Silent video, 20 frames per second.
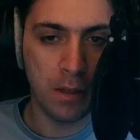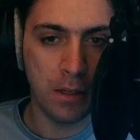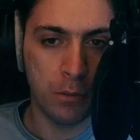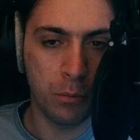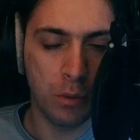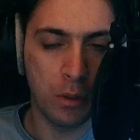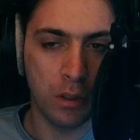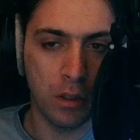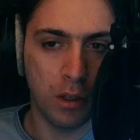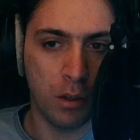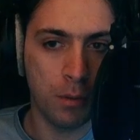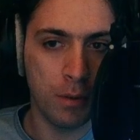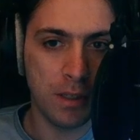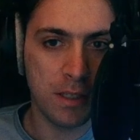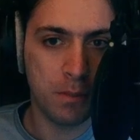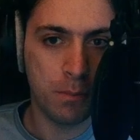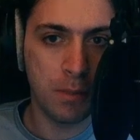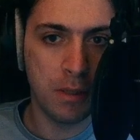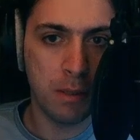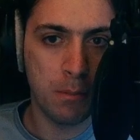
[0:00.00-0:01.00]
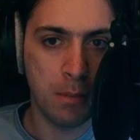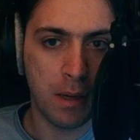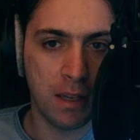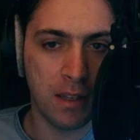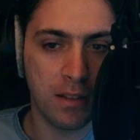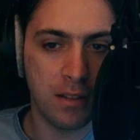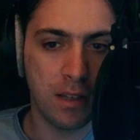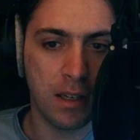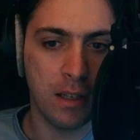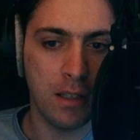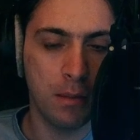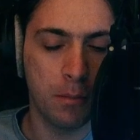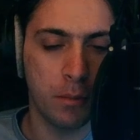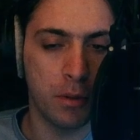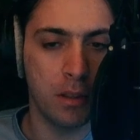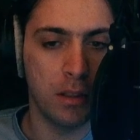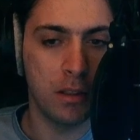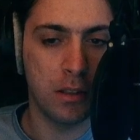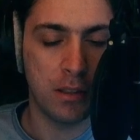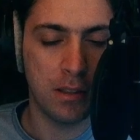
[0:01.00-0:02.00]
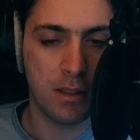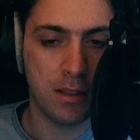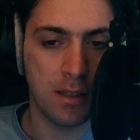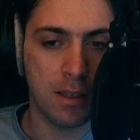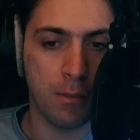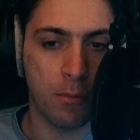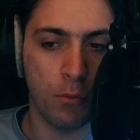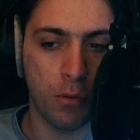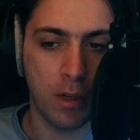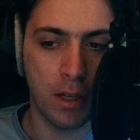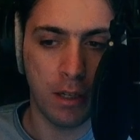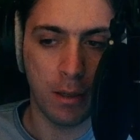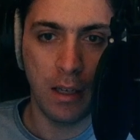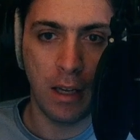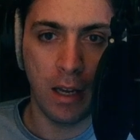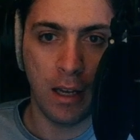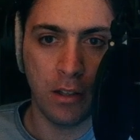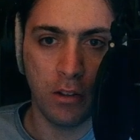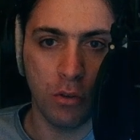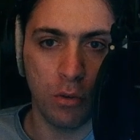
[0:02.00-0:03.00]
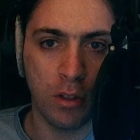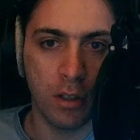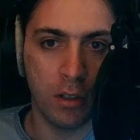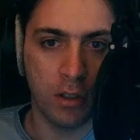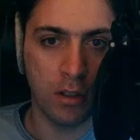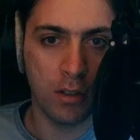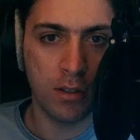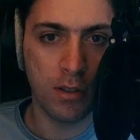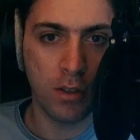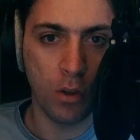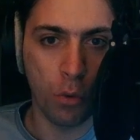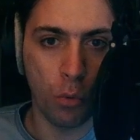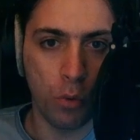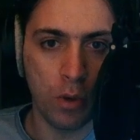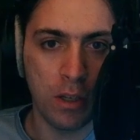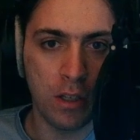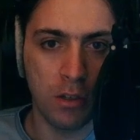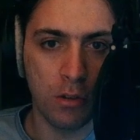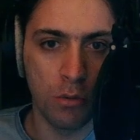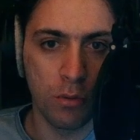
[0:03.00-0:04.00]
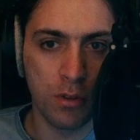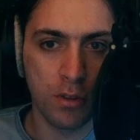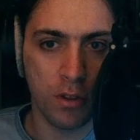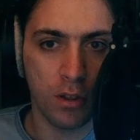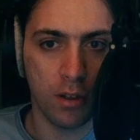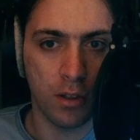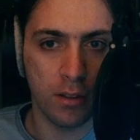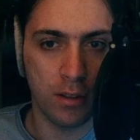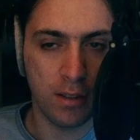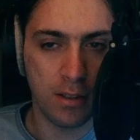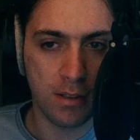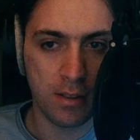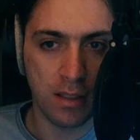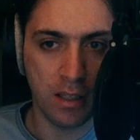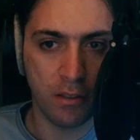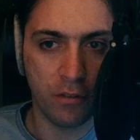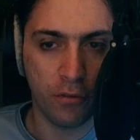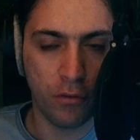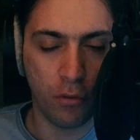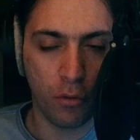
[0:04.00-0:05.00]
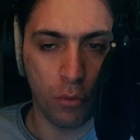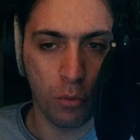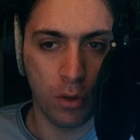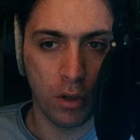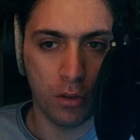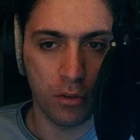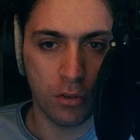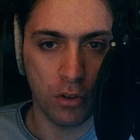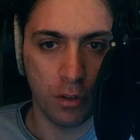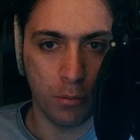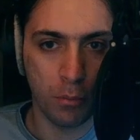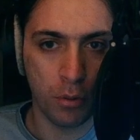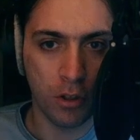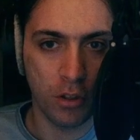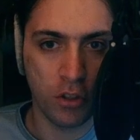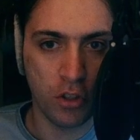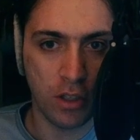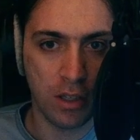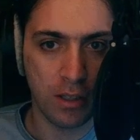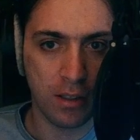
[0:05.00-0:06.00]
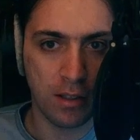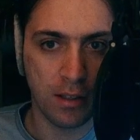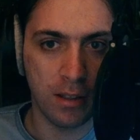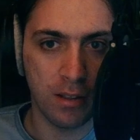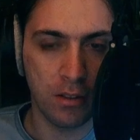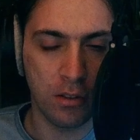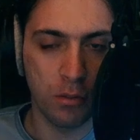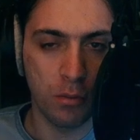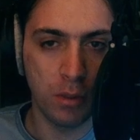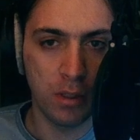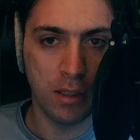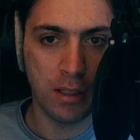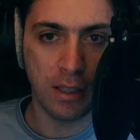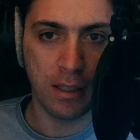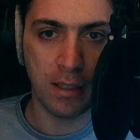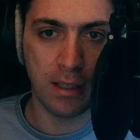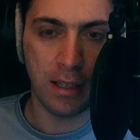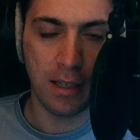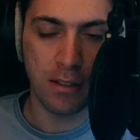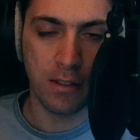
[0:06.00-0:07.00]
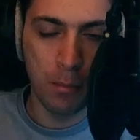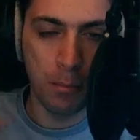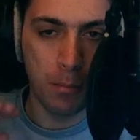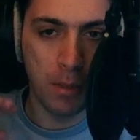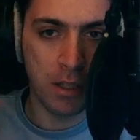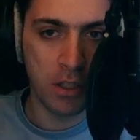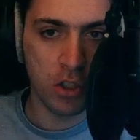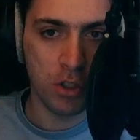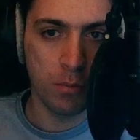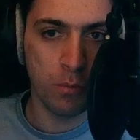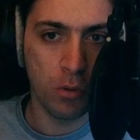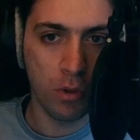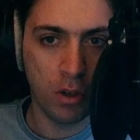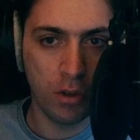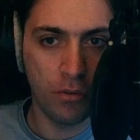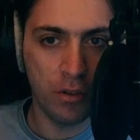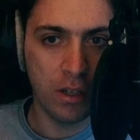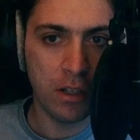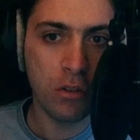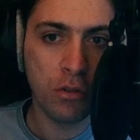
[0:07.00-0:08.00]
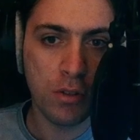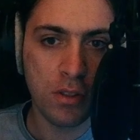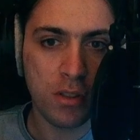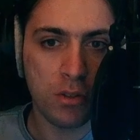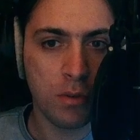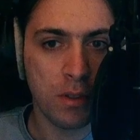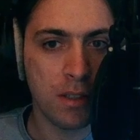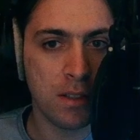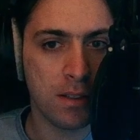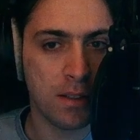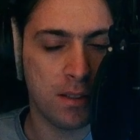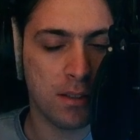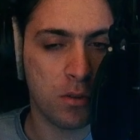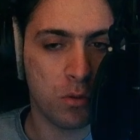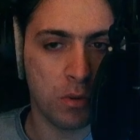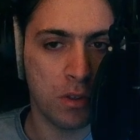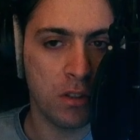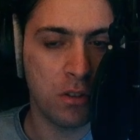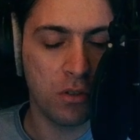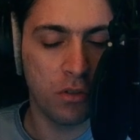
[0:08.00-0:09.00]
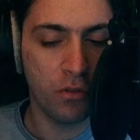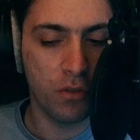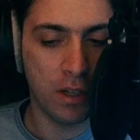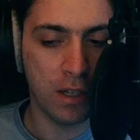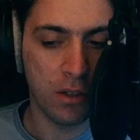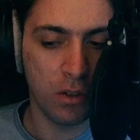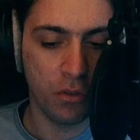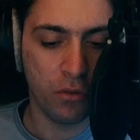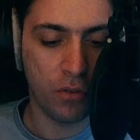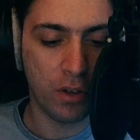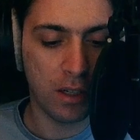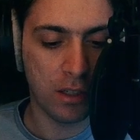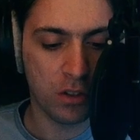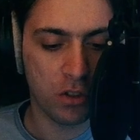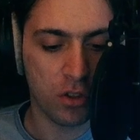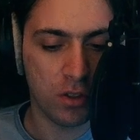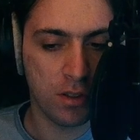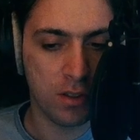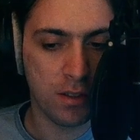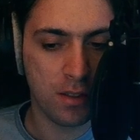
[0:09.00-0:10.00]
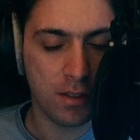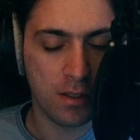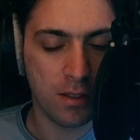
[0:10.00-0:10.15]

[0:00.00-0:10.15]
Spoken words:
will always be maintainable in some way, and you can also reuse all this stuff throughout your project, and you will get much more value to strings and string to value functions